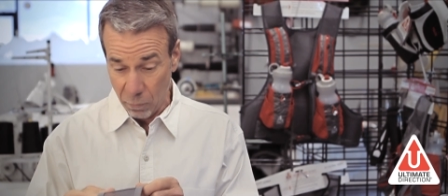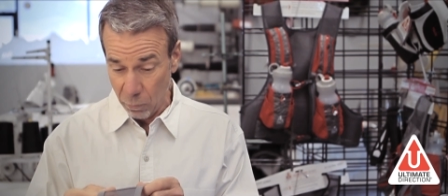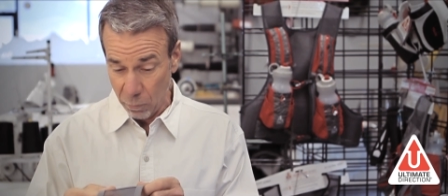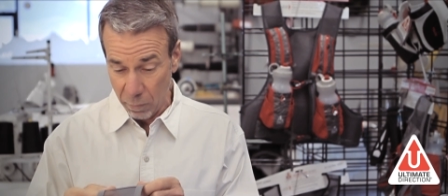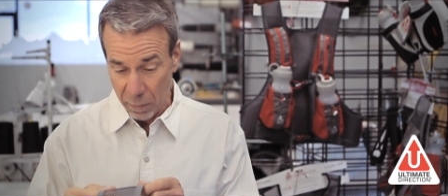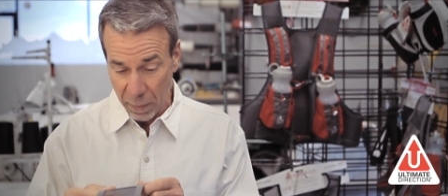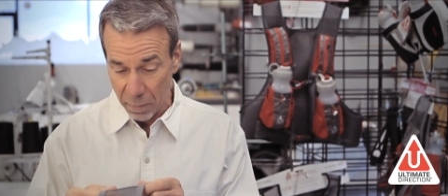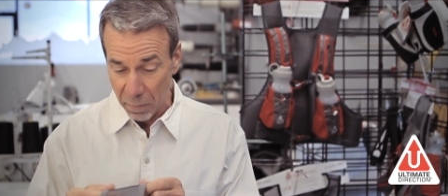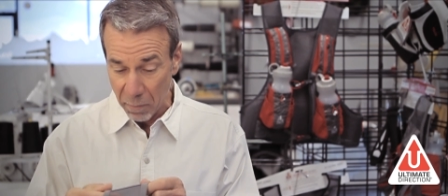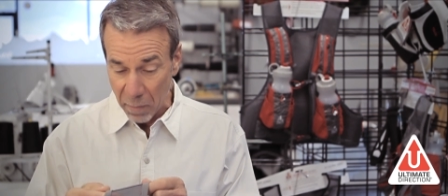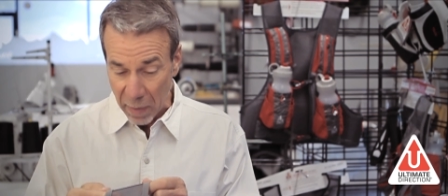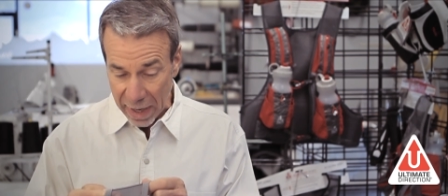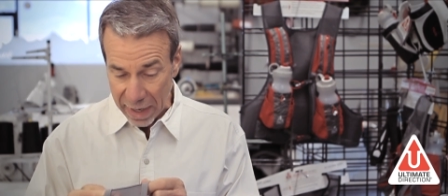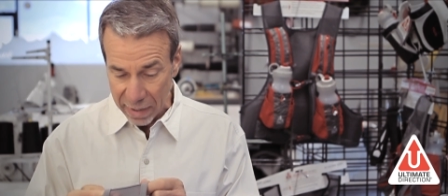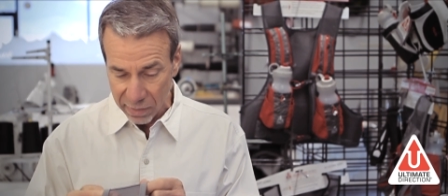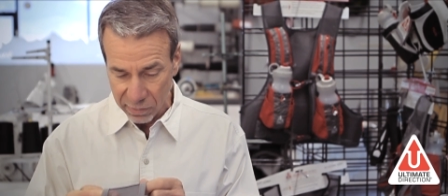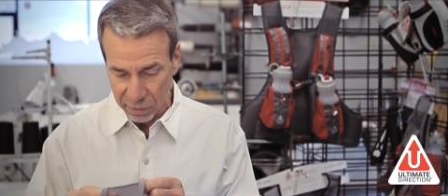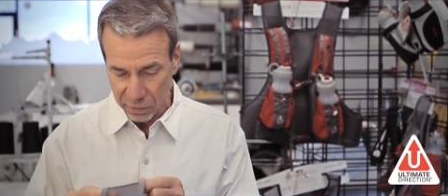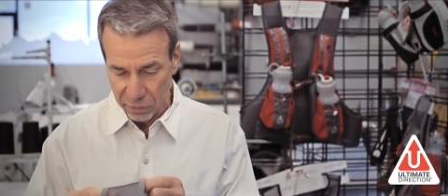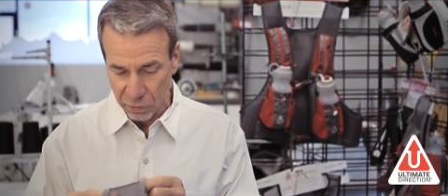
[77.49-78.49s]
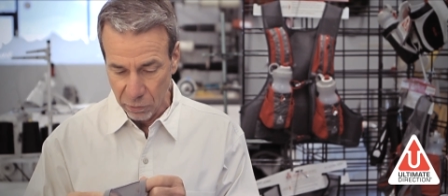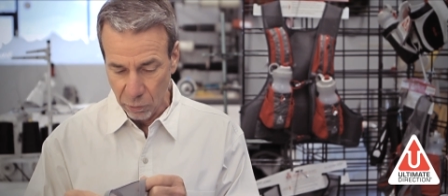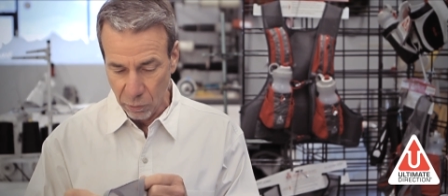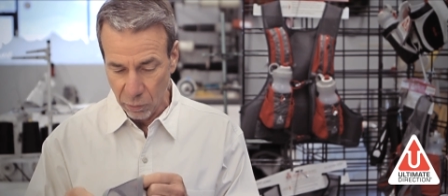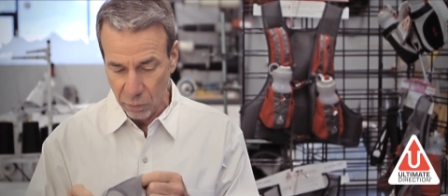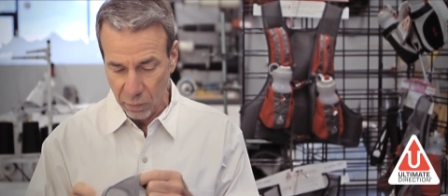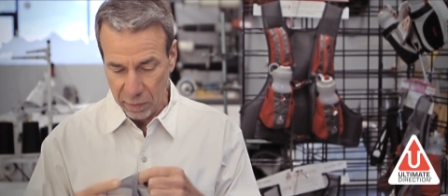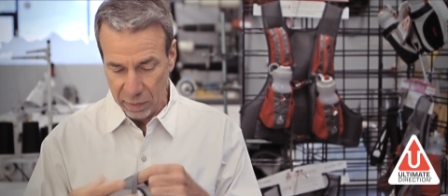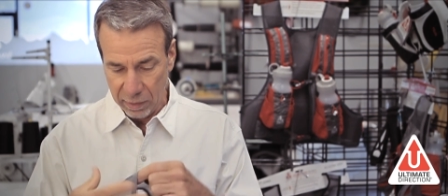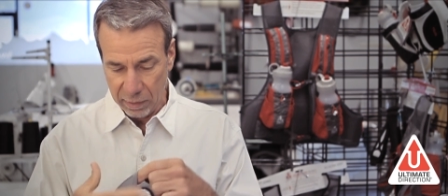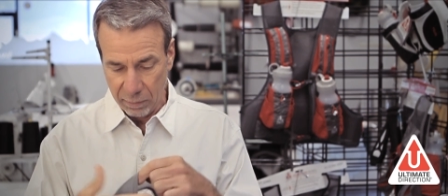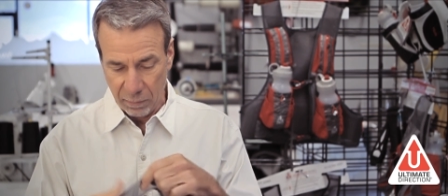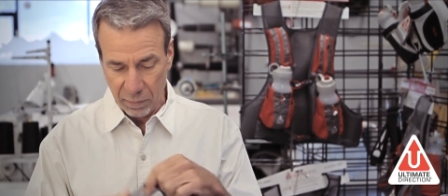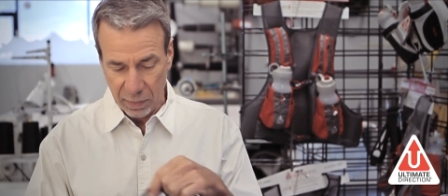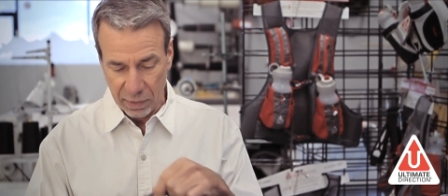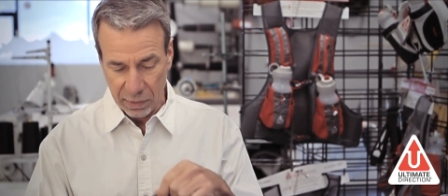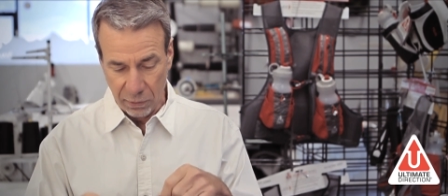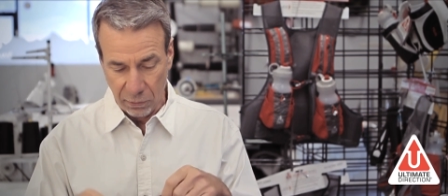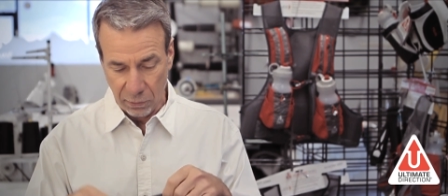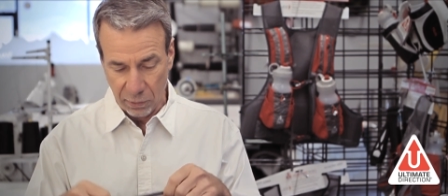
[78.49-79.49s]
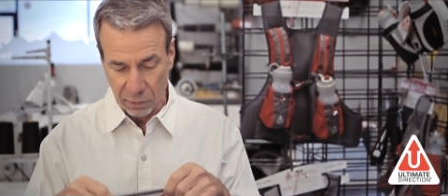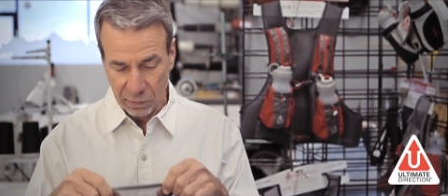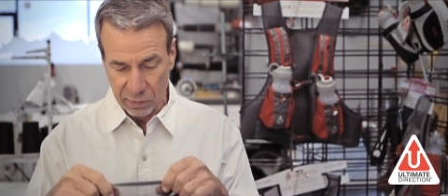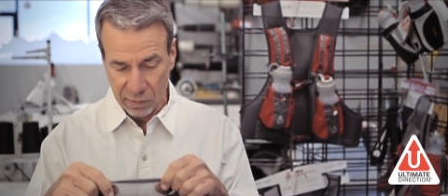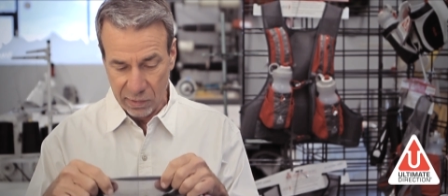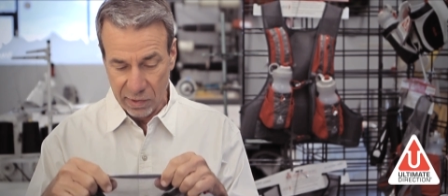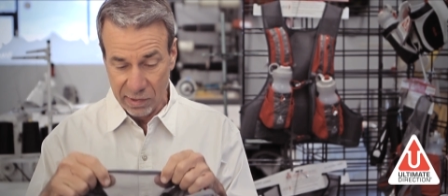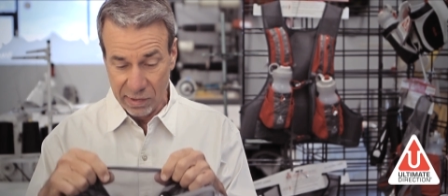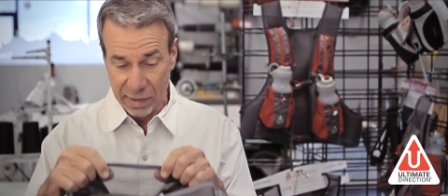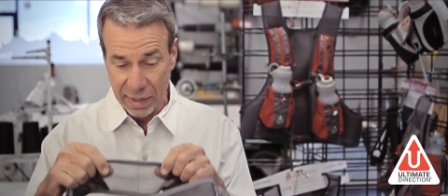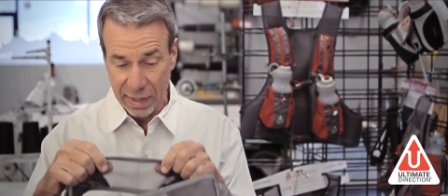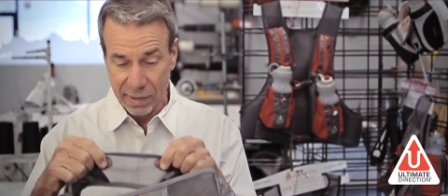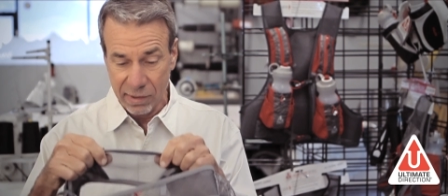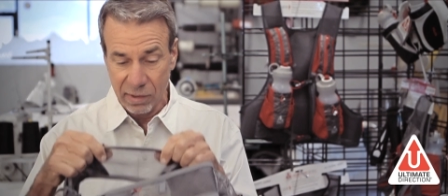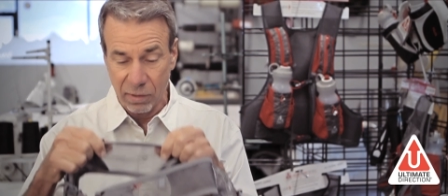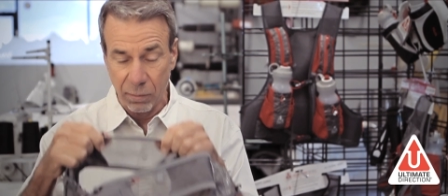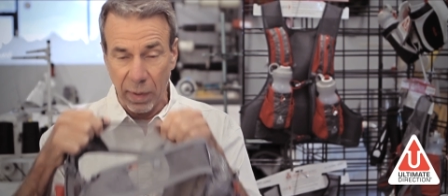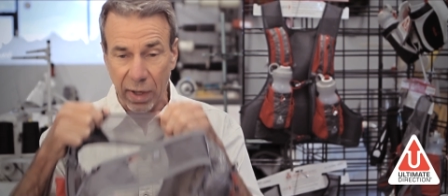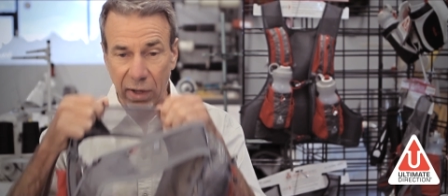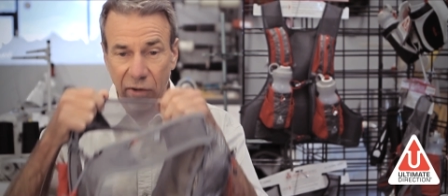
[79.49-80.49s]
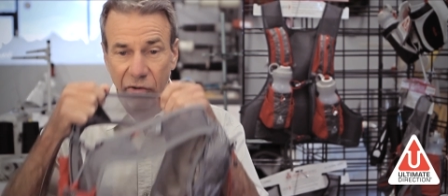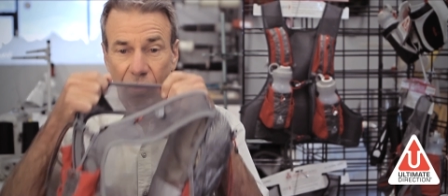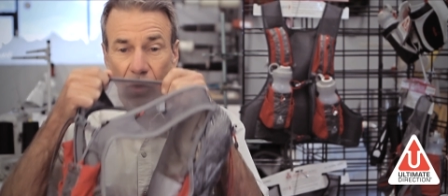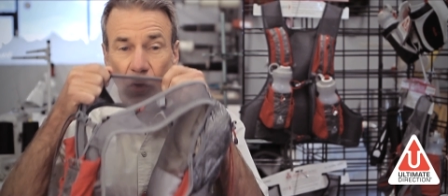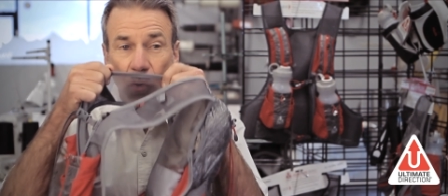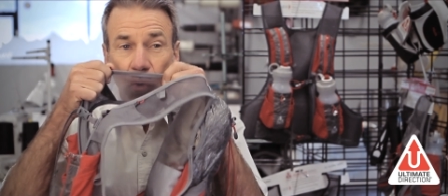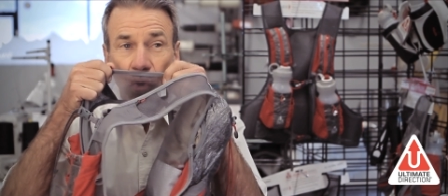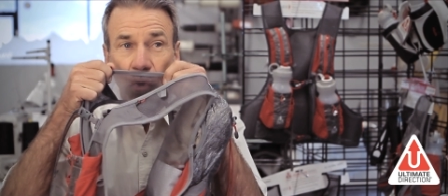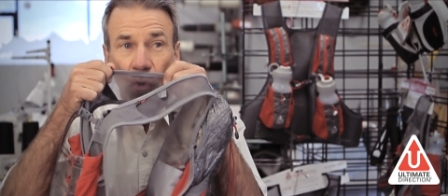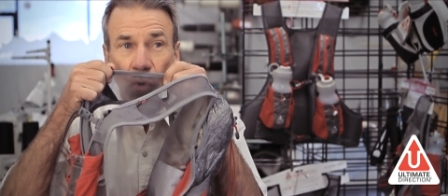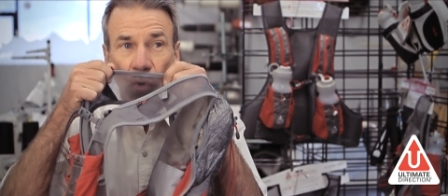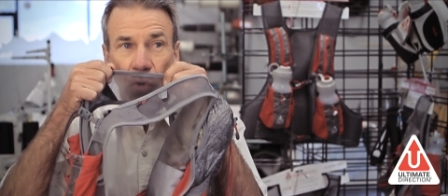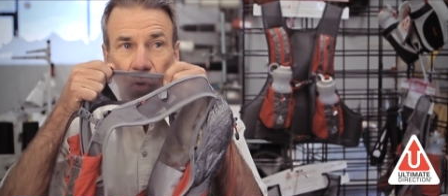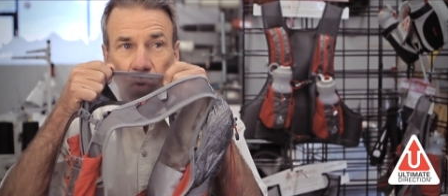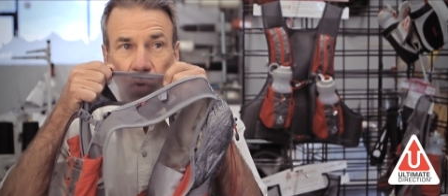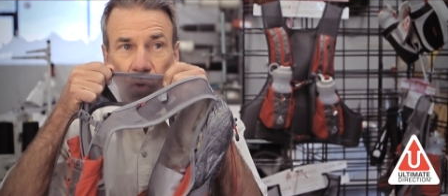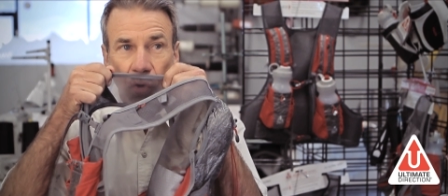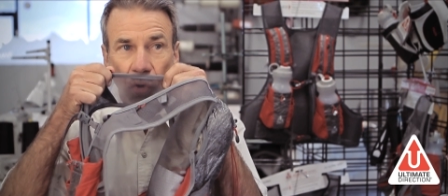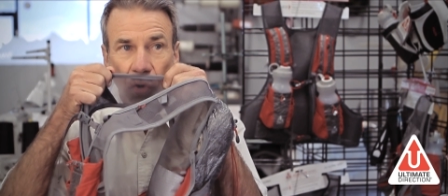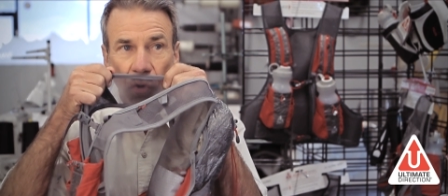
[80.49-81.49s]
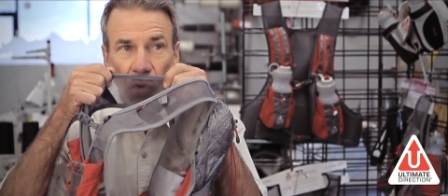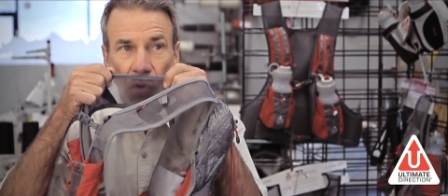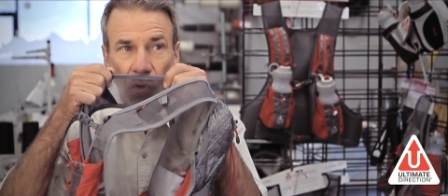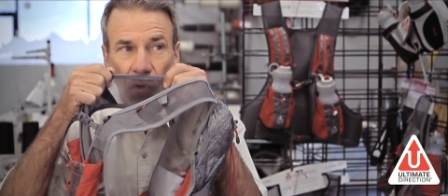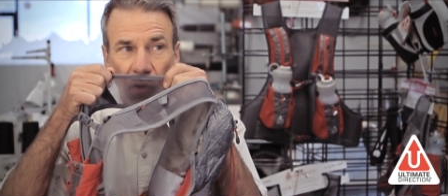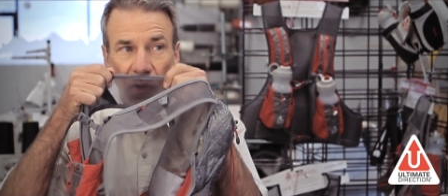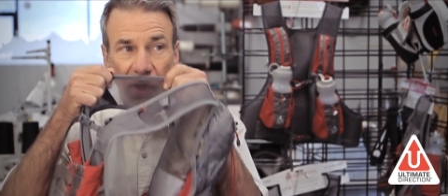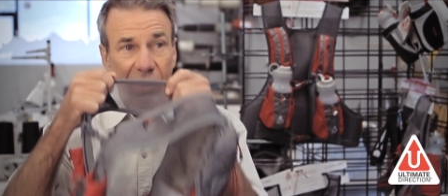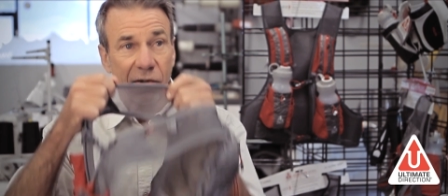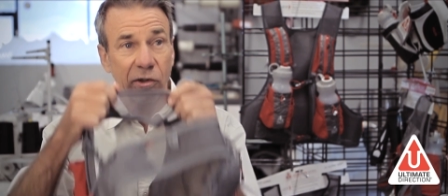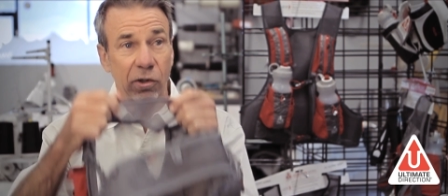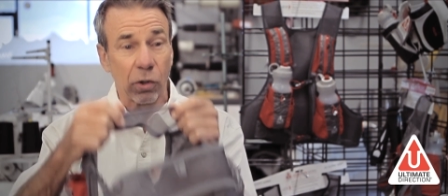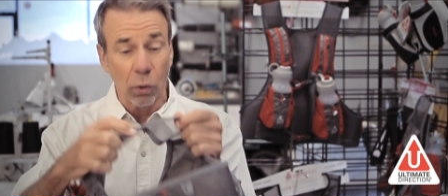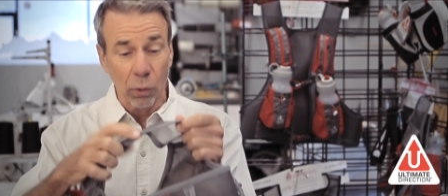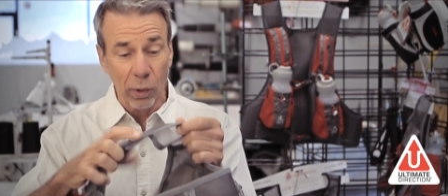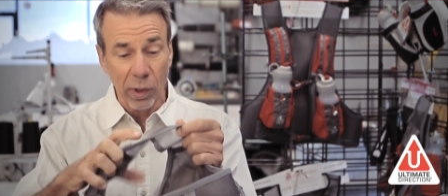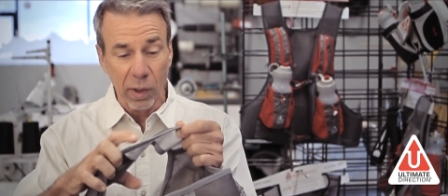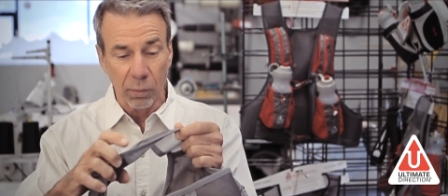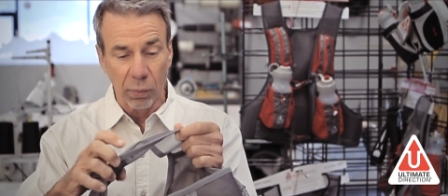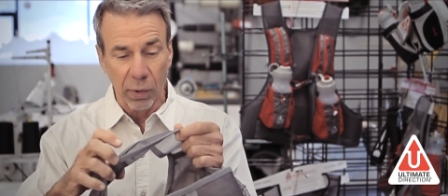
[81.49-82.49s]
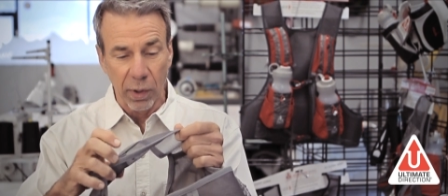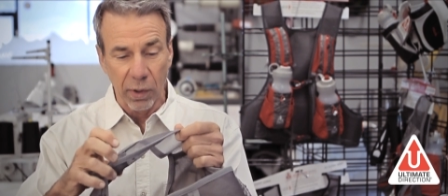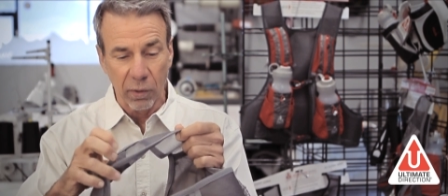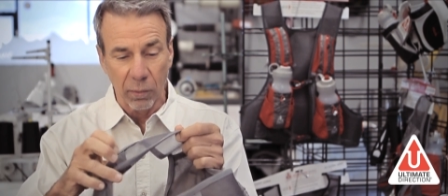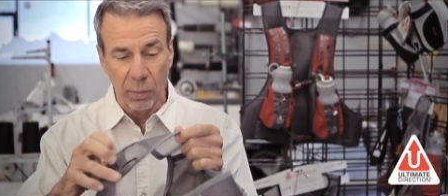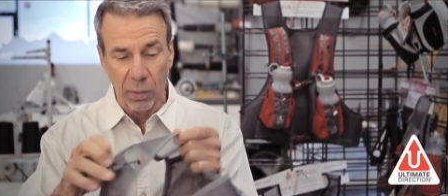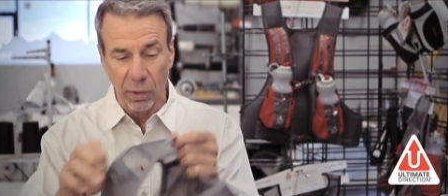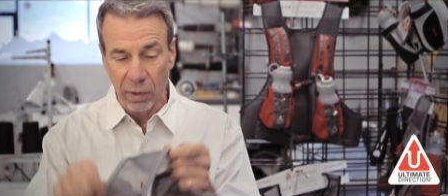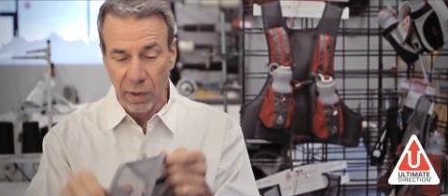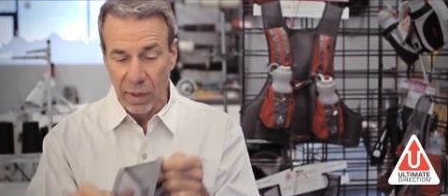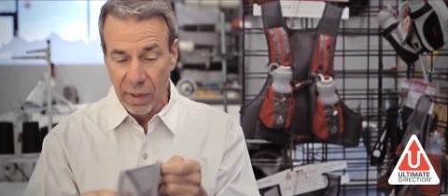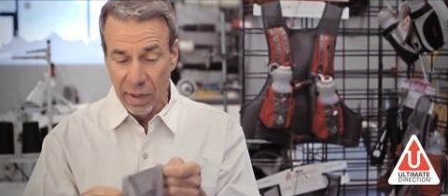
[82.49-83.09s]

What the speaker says: amazing new materials. This Hex Mesh is totally breathable,